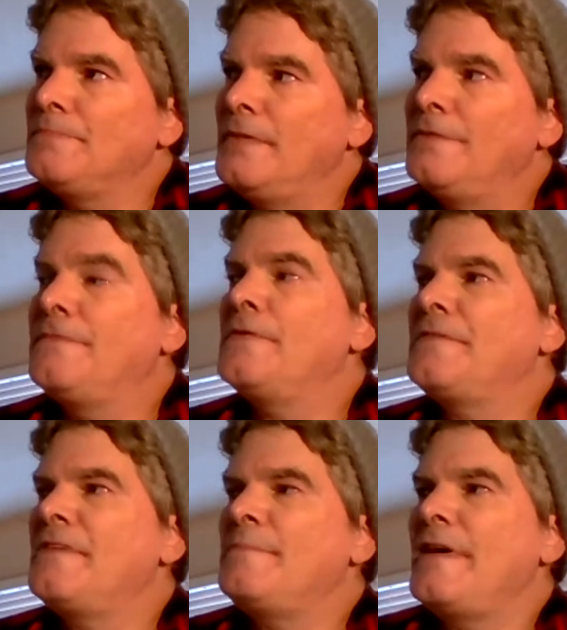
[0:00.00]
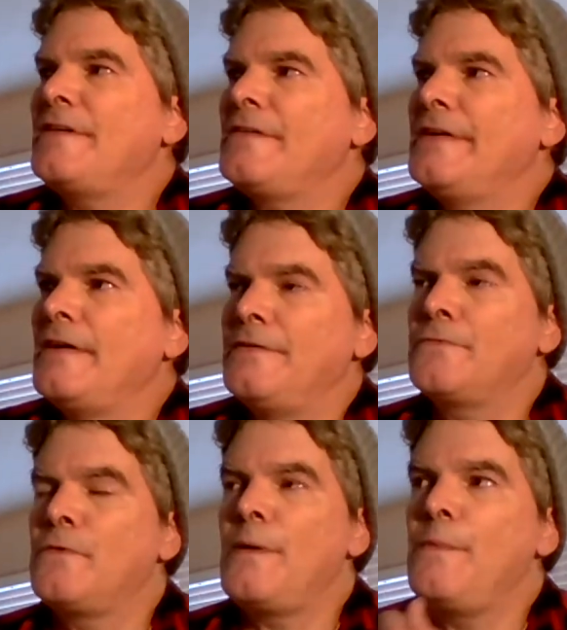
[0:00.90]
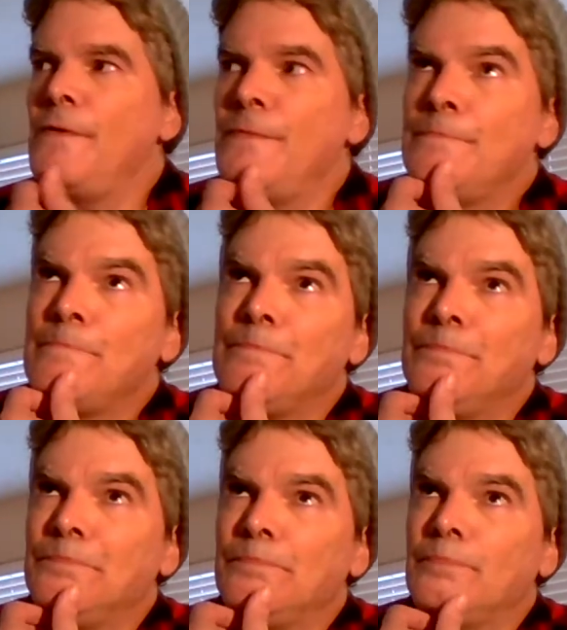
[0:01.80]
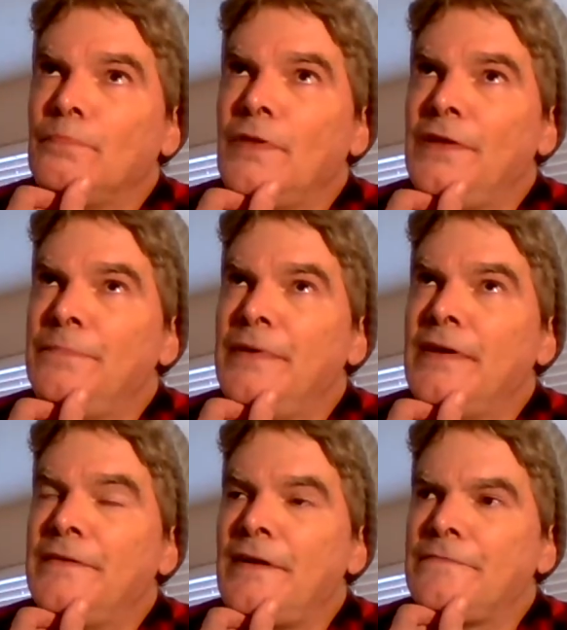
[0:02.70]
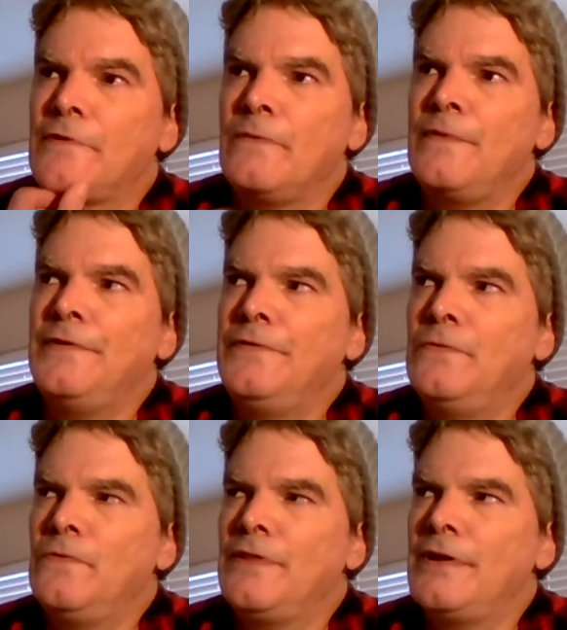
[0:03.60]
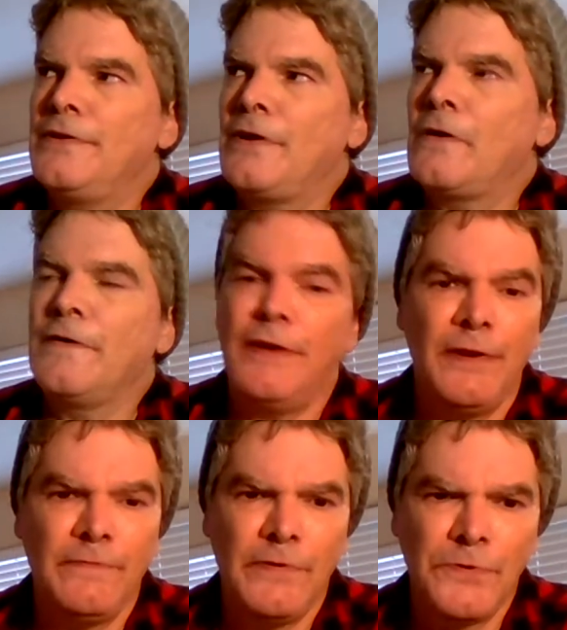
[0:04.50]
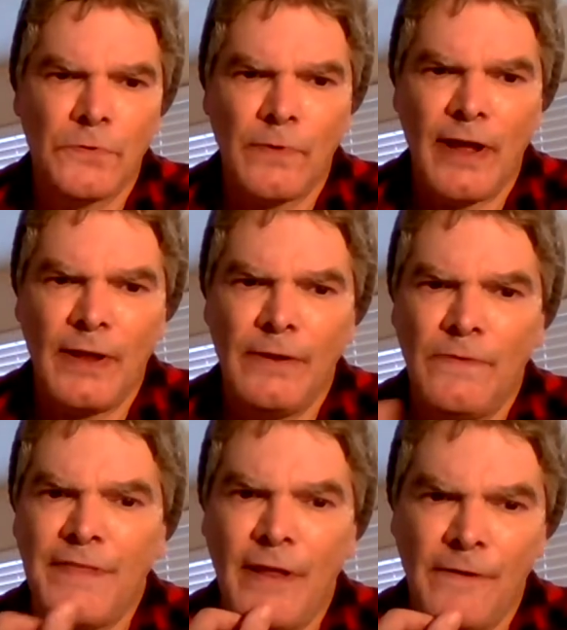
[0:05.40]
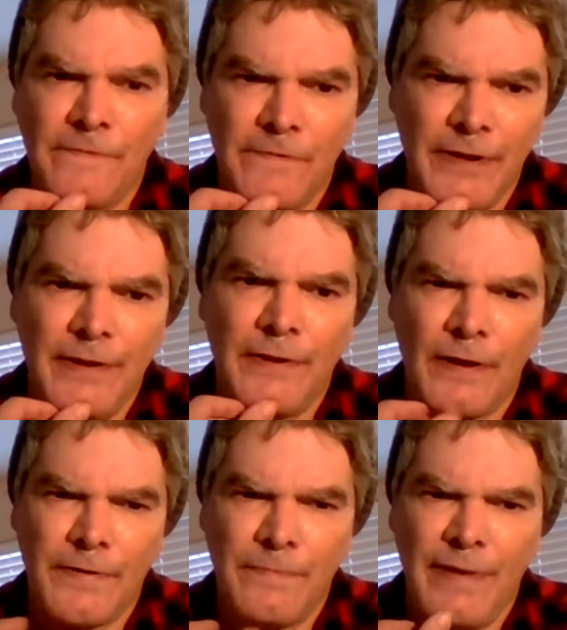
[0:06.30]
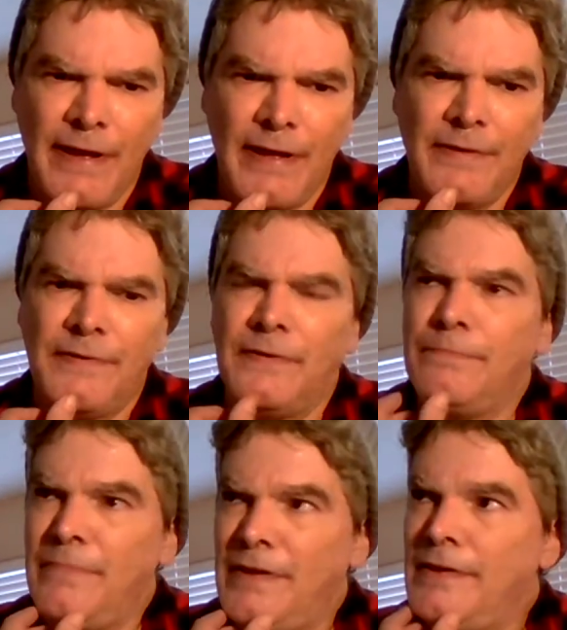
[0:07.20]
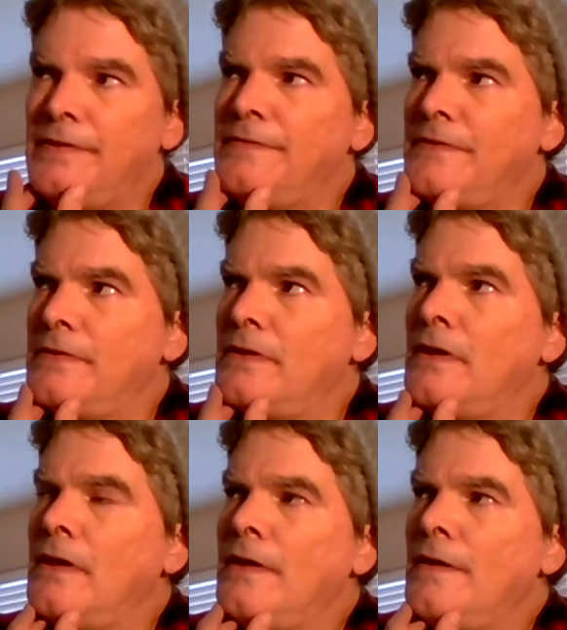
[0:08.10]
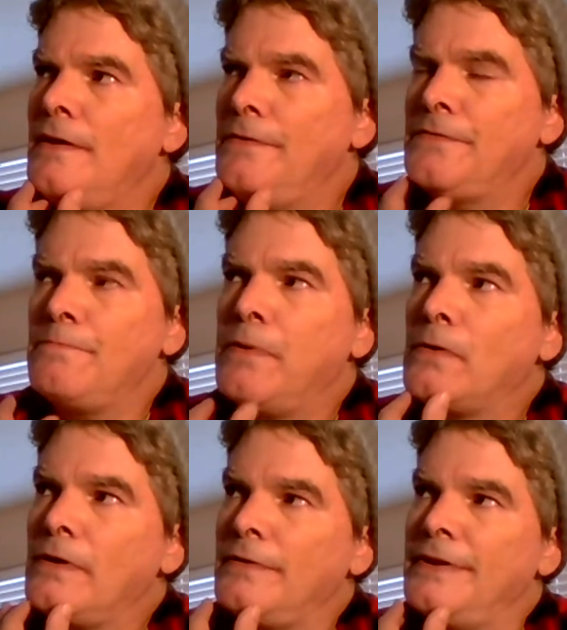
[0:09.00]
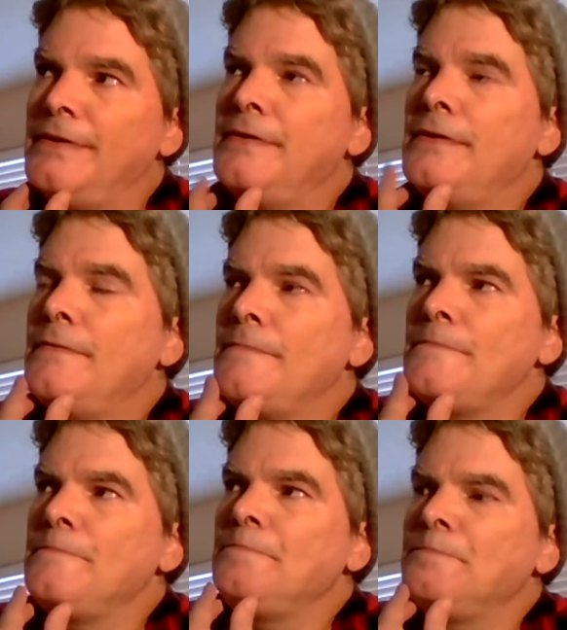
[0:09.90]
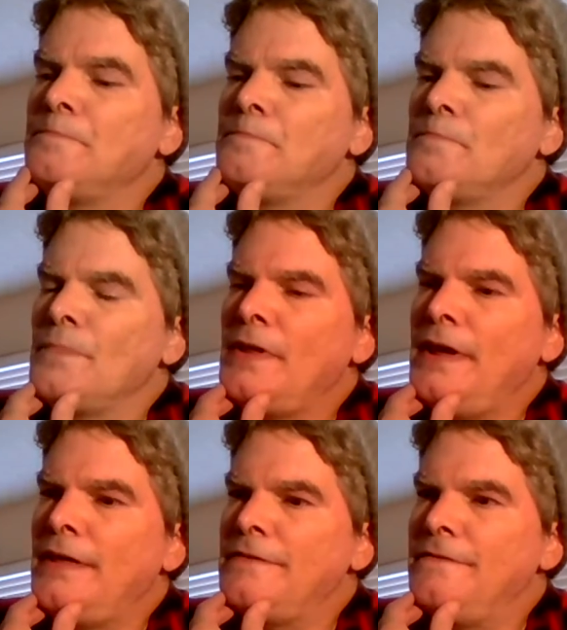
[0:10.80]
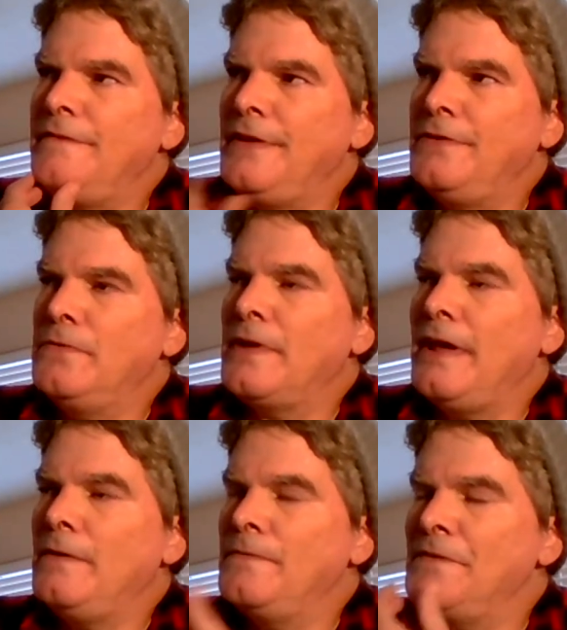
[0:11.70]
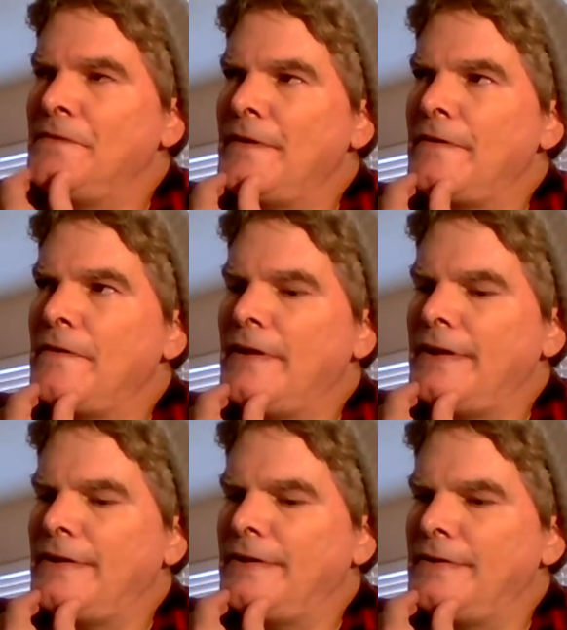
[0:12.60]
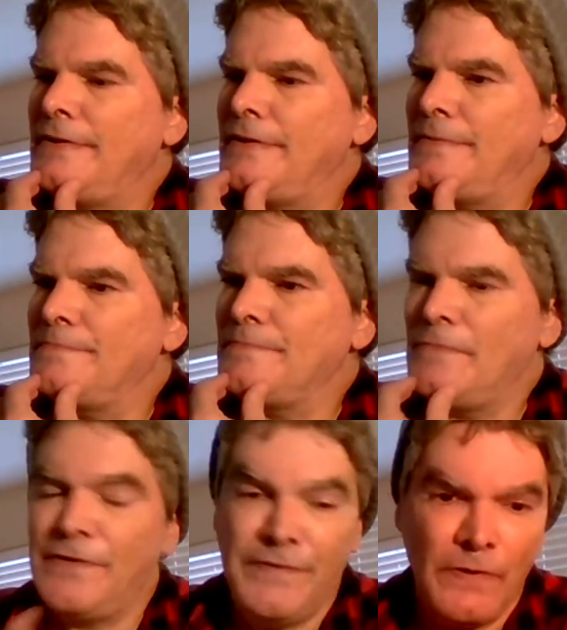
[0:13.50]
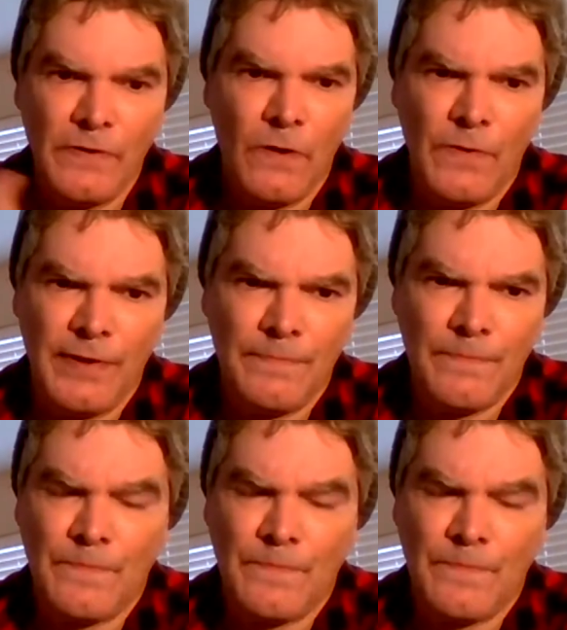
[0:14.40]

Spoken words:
The first time I actually got in trouble is because after I went to the targeted individual rally with Ella Free and Dr. Matt and Miggs, and it was in Portland, and the V2K was there and was still going.